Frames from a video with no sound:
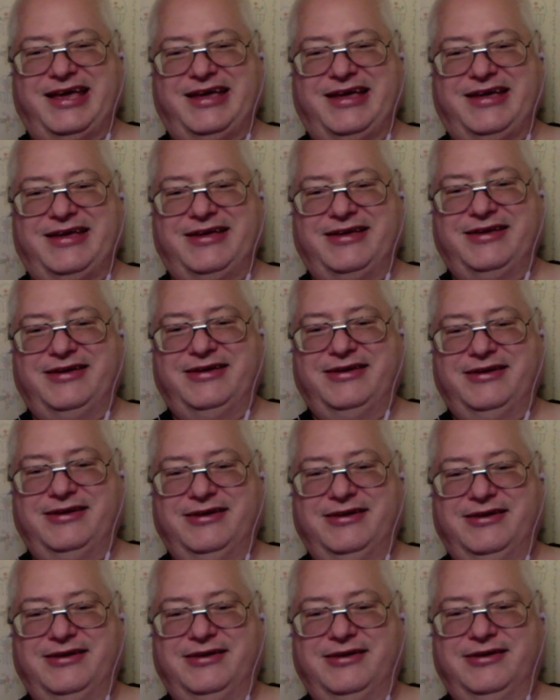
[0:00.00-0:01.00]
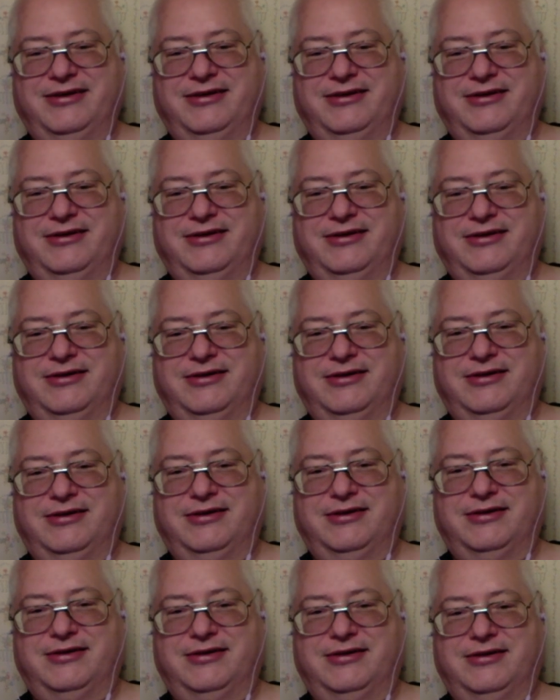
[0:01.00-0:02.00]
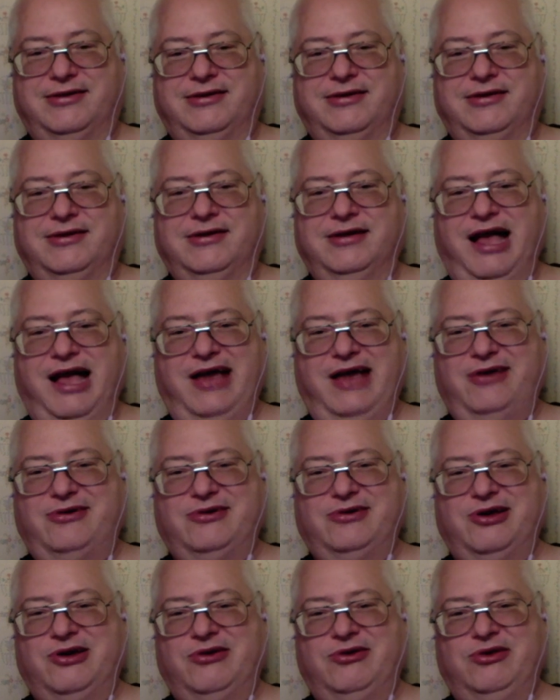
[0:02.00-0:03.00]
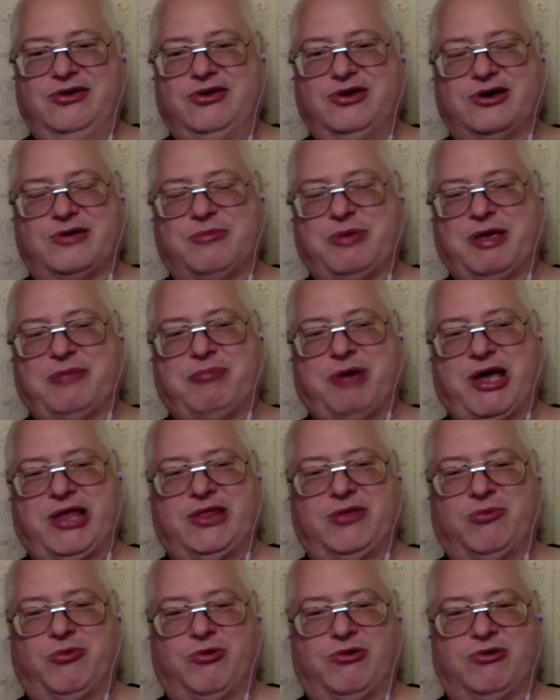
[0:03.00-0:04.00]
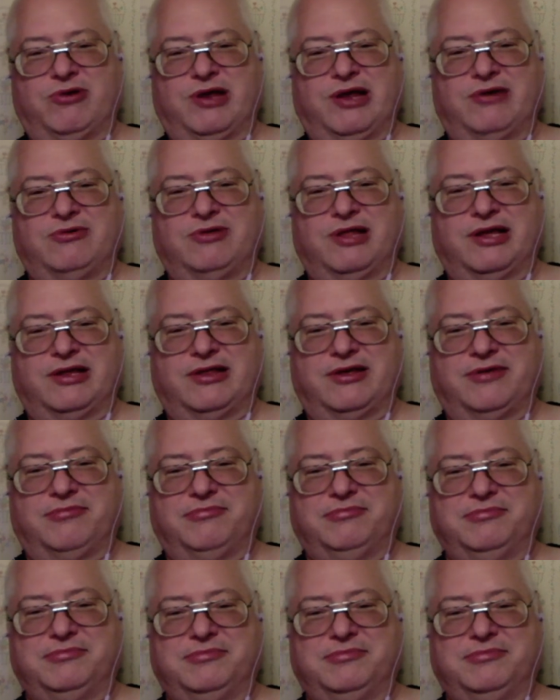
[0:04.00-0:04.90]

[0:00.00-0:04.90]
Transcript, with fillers: ends with a host that never dies. I don't know. You took a big bite of the world. I don't like that